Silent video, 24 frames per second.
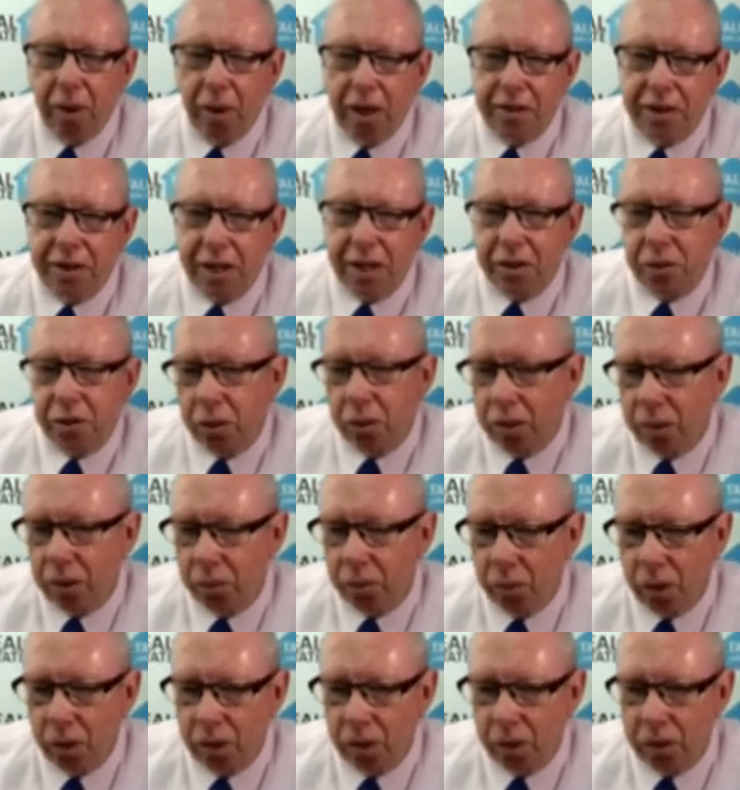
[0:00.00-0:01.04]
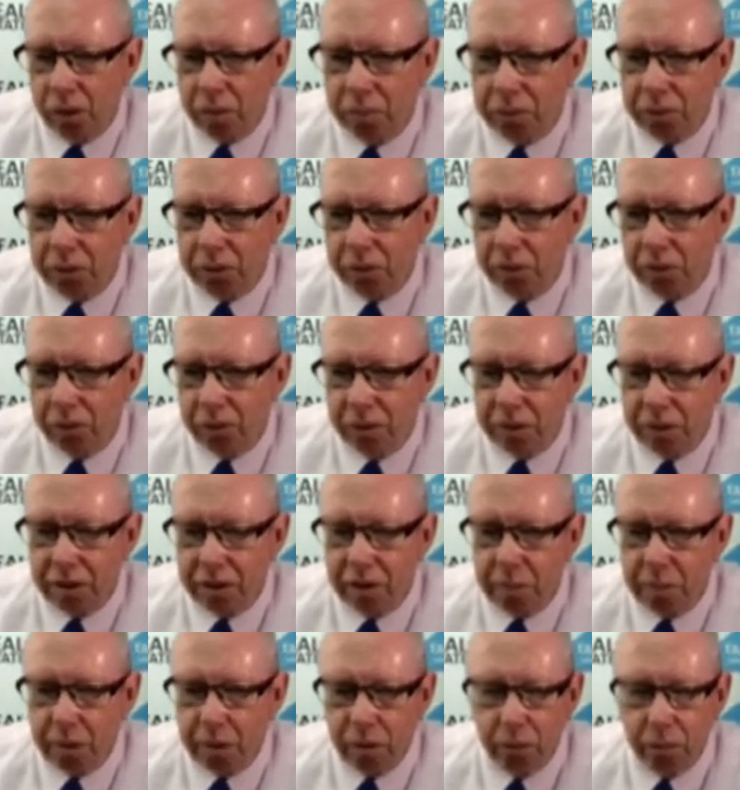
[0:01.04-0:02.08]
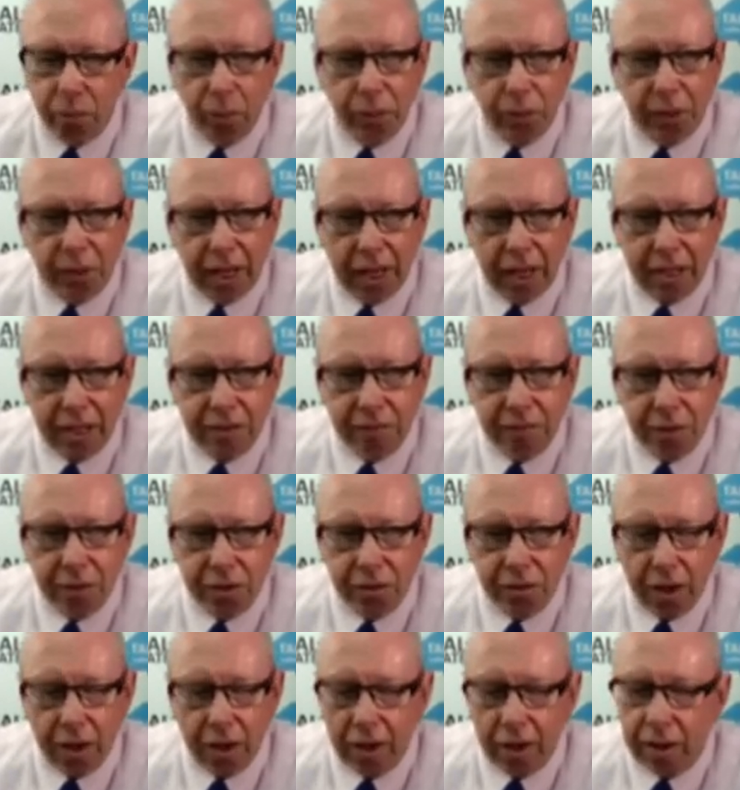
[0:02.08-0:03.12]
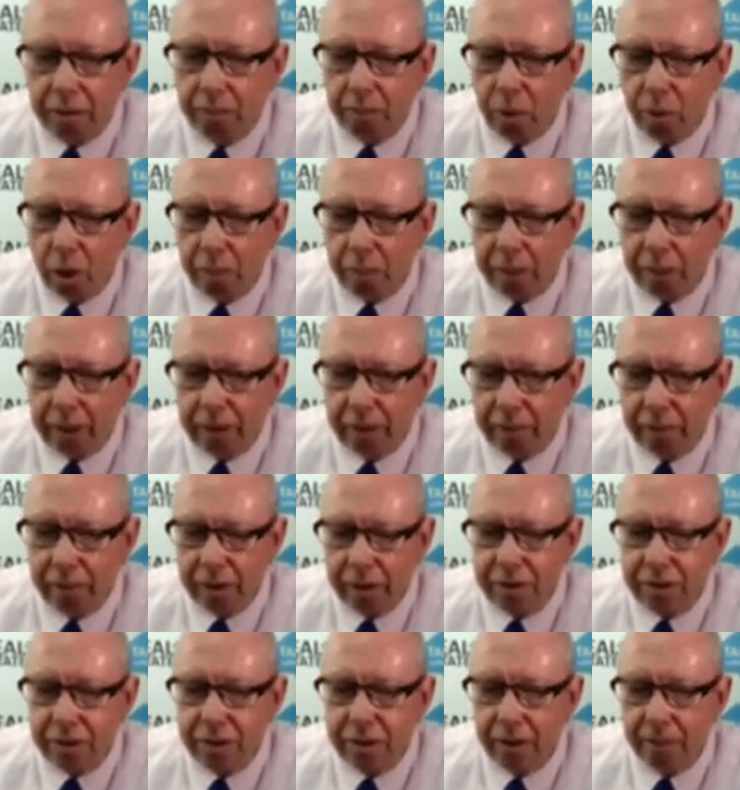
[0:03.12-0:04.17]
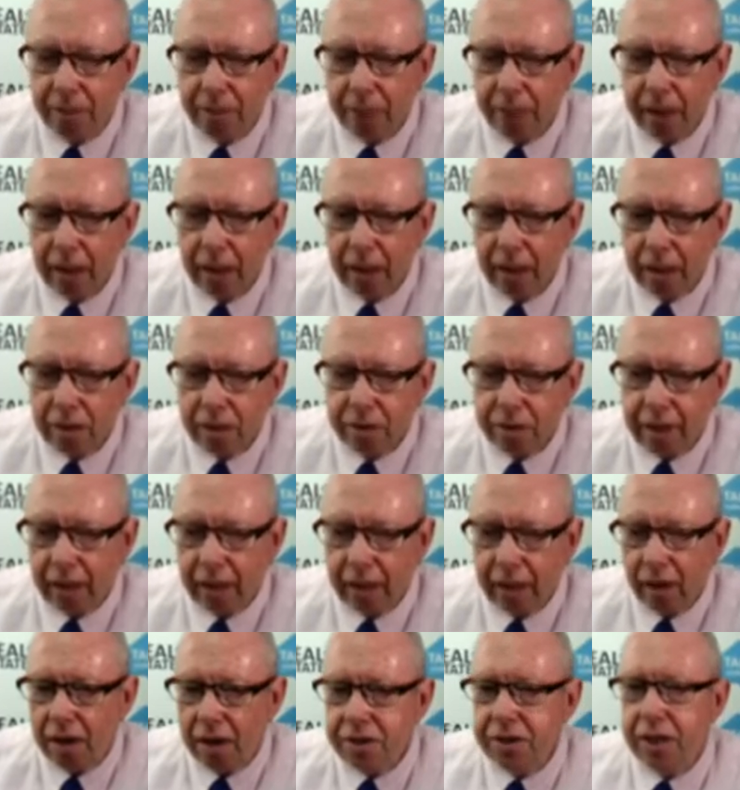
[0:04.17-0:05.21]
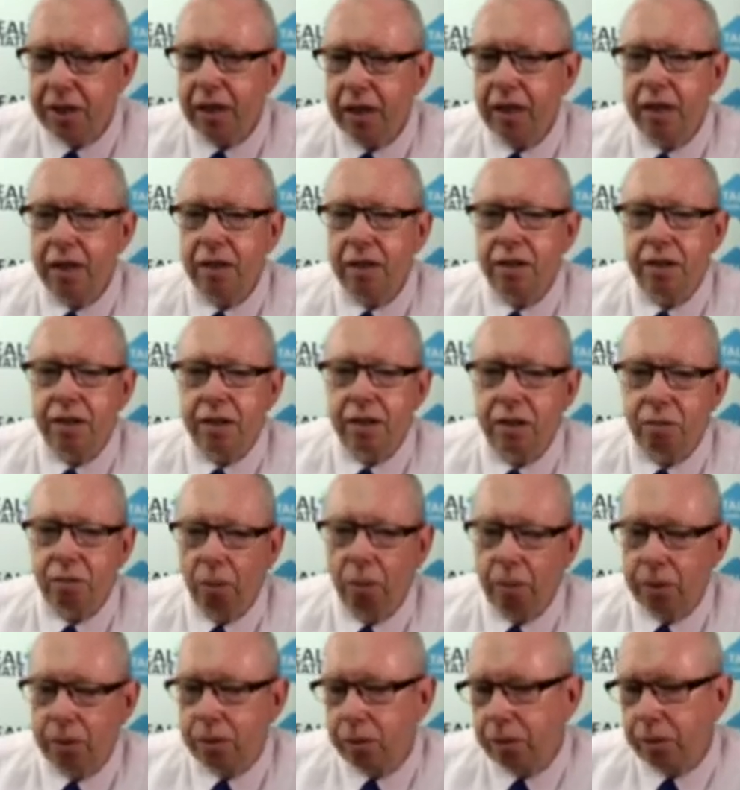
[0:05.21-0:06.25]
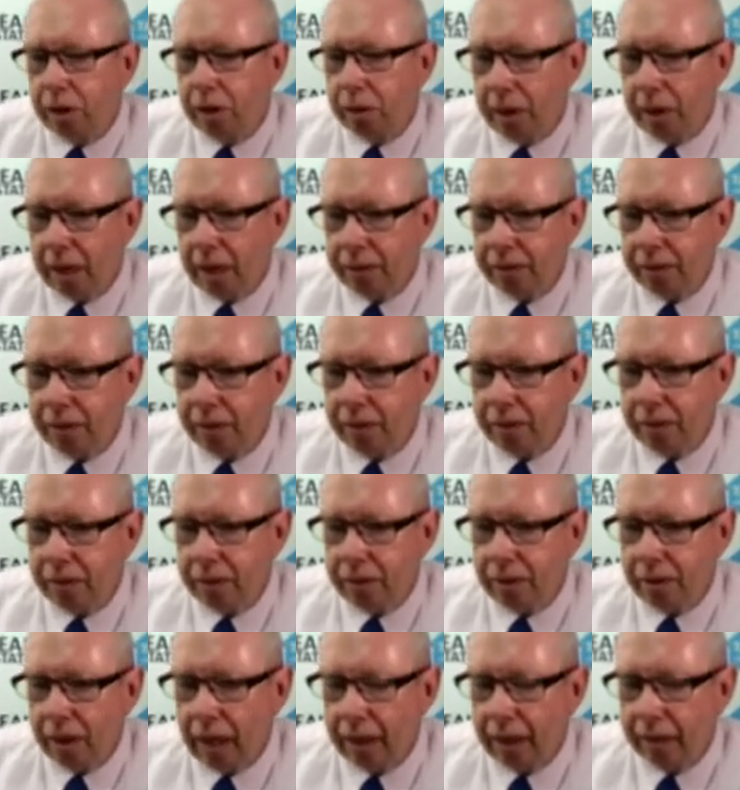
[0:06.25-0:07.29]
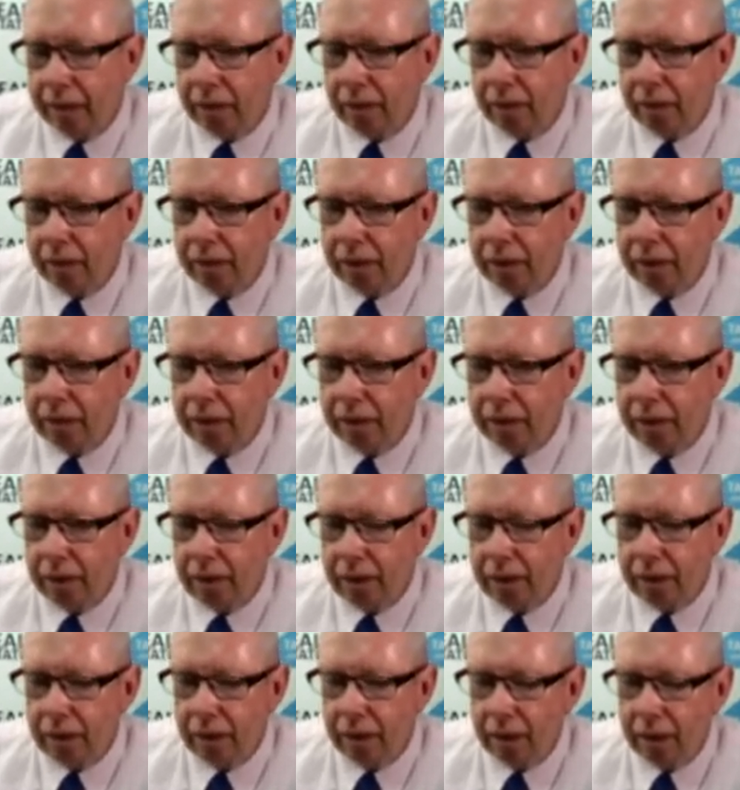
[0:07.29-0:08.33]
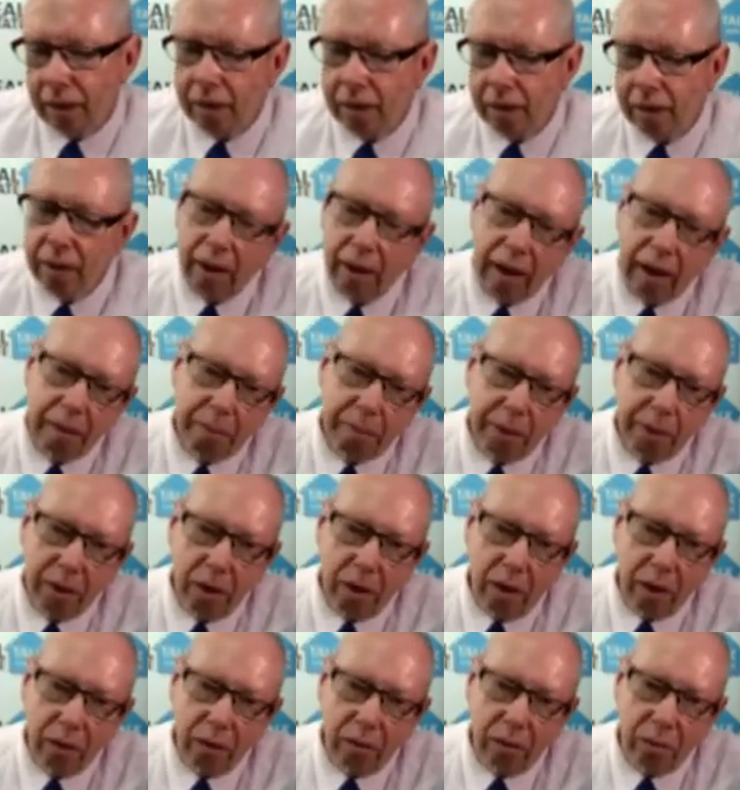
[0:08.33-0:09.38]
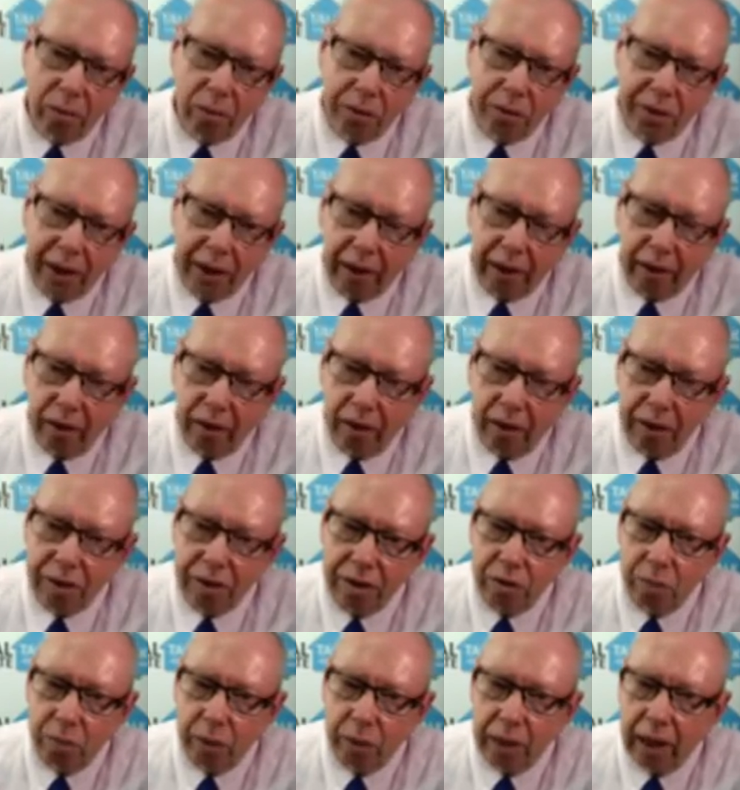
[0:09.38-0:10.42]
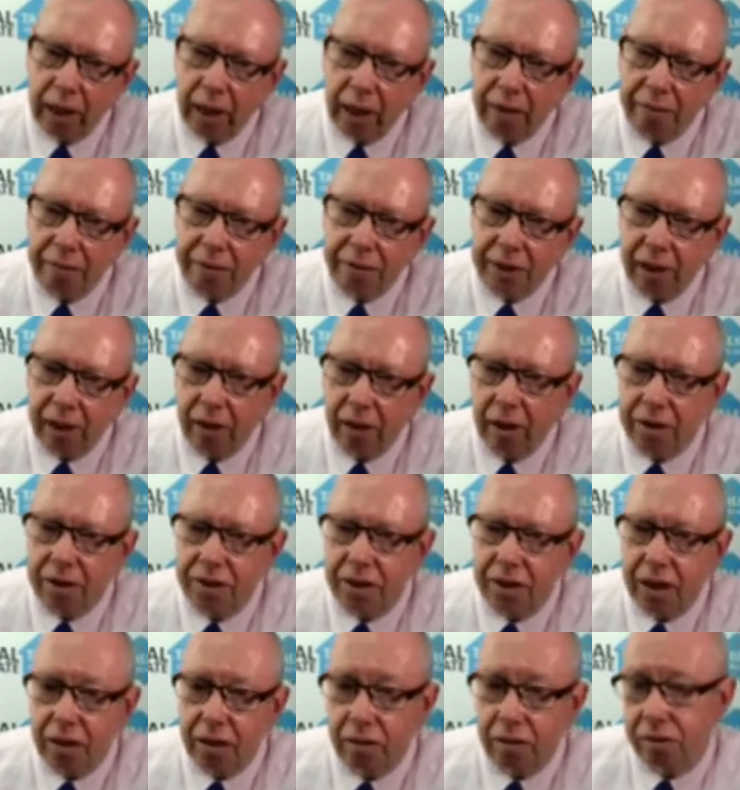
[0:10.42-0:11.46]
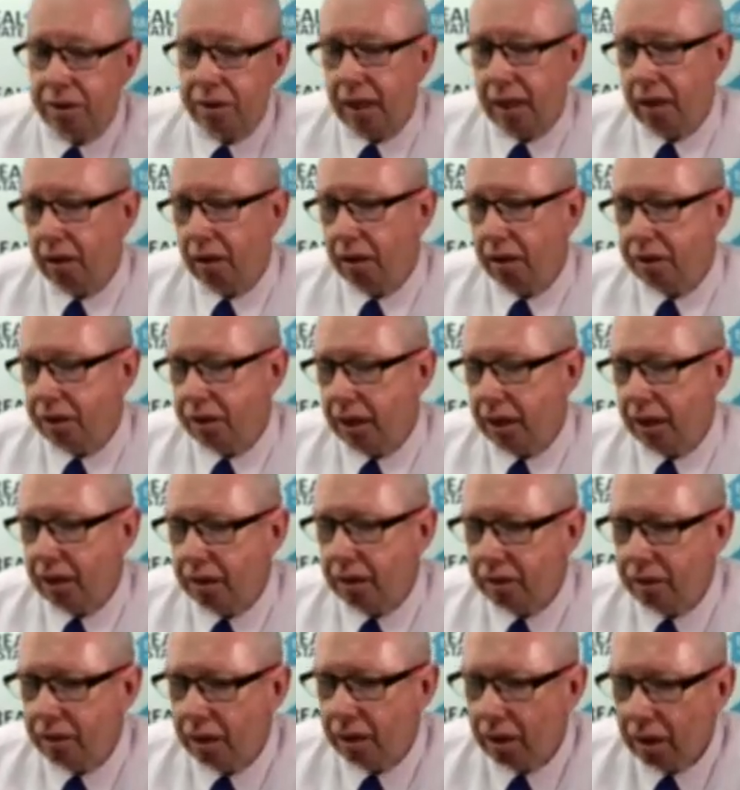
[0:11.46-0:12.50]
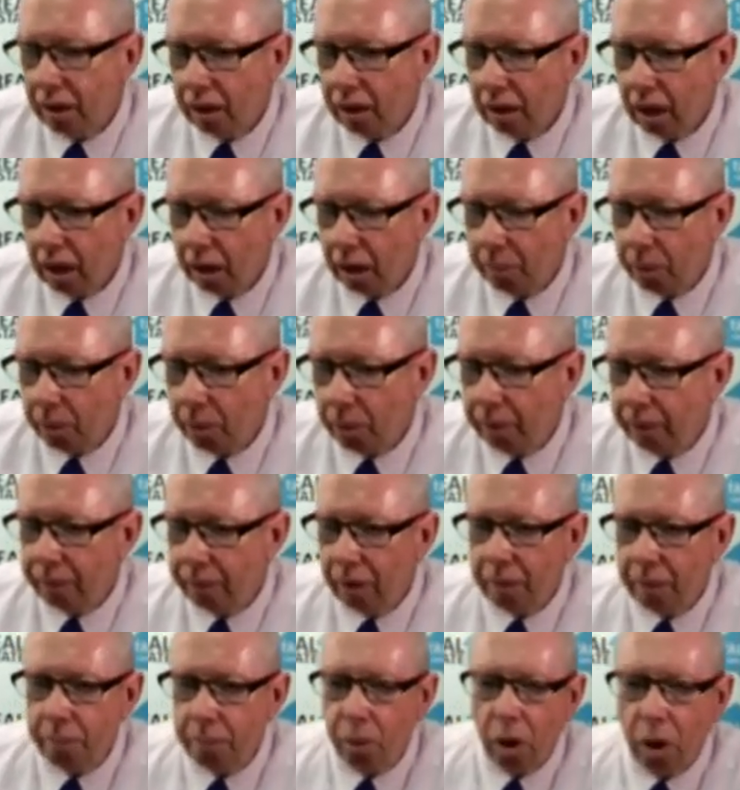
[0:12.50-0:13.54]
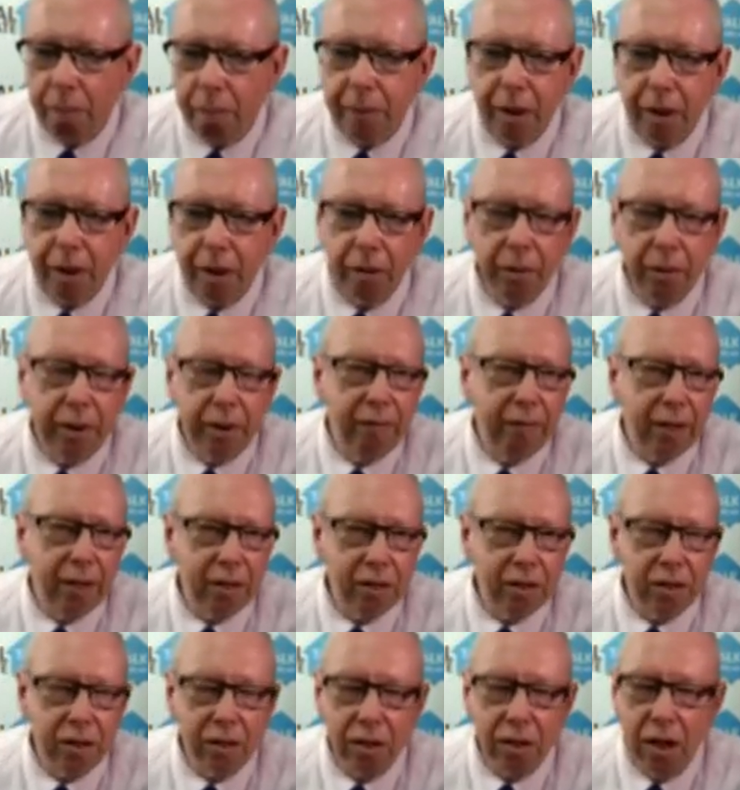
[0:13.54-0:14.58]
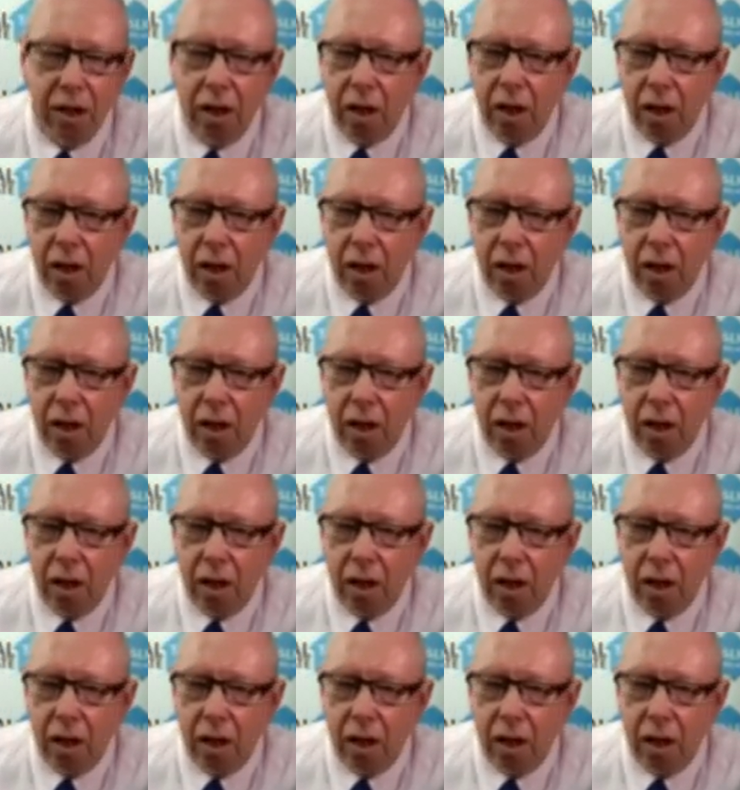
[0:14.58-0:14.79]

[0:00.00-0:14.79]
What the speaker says: Real Estate Talk and welcome to this special broadcast for Australian Property Investor. Satellite cities is what we're talking about. There's an article in the API called Satellites We Love. Satellite cities or satellite centres are proving very popular with investors.